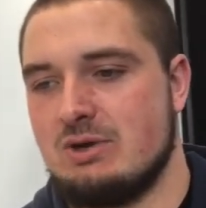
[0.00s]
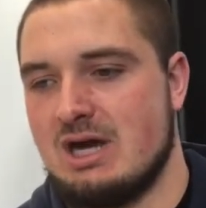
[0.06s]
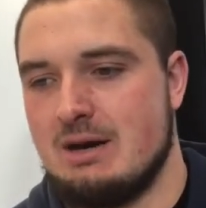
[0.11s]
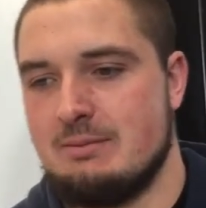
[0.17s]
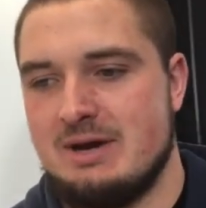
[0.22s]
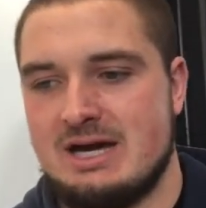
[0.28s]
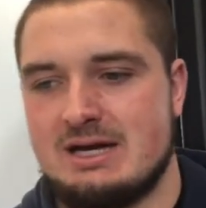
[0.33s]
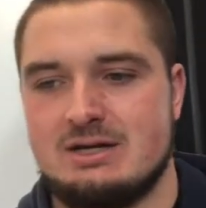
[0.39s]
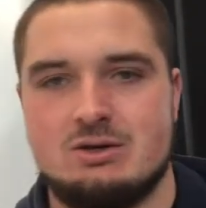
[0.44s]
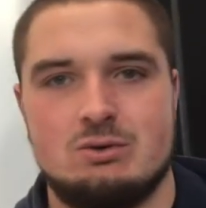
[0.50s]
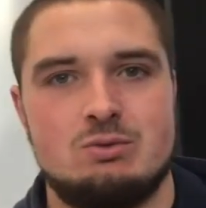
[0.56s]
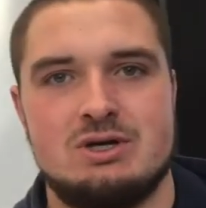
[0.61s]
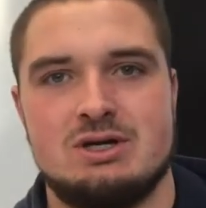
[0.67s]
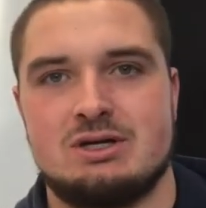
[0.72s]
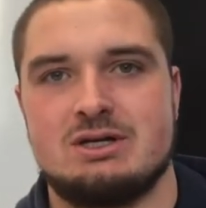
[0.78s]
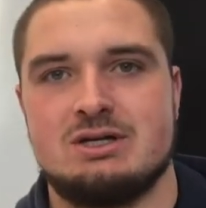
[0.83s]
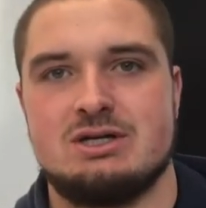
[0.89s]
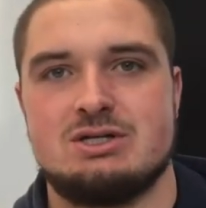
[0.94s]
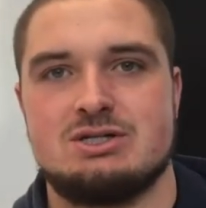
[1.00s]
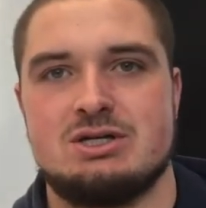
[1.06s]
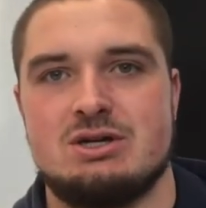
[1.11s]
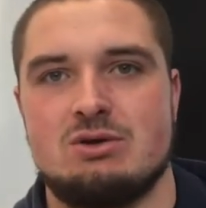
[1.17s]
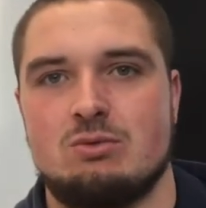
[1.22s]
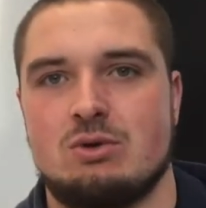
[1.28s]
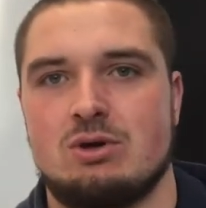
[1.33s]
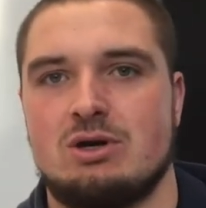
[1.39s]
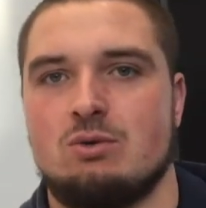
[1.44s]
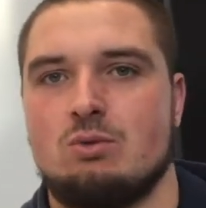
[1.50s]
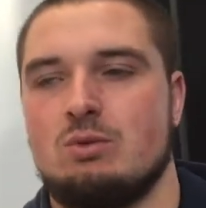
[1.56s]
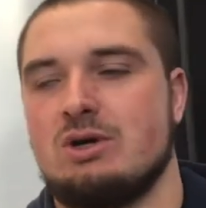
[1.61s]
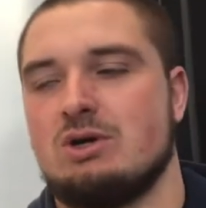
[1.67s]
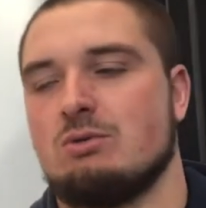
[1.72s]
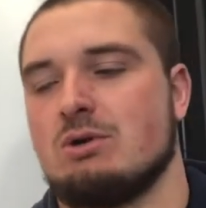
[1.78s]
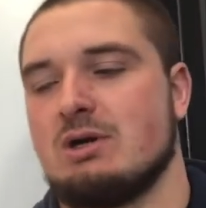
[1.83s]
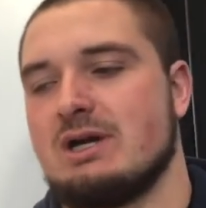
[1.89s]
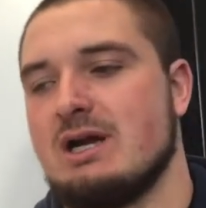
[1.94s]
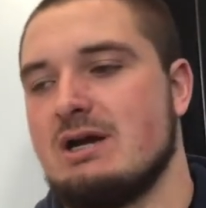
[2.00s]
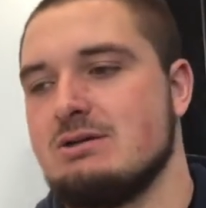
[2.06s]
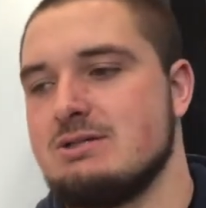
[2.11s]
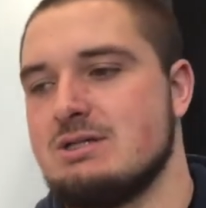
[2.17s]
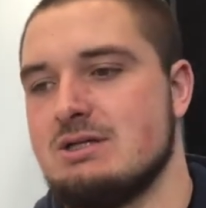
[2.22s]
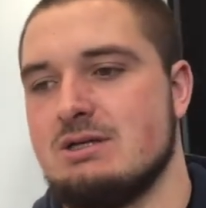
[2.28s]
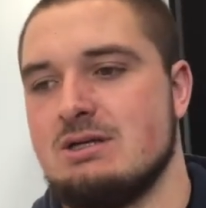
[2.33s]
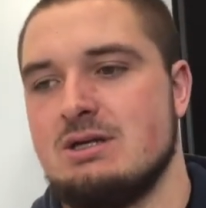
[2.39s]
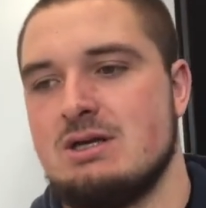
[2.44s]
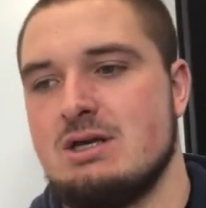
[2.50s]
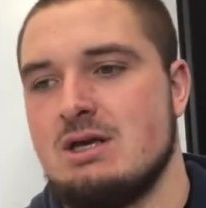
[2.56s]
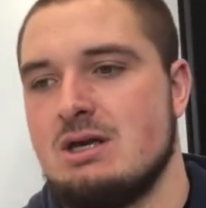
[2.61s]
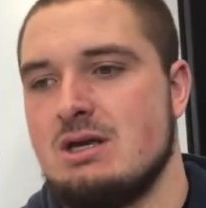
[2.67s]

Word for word: we got back into winter conditioning and winter workouts, and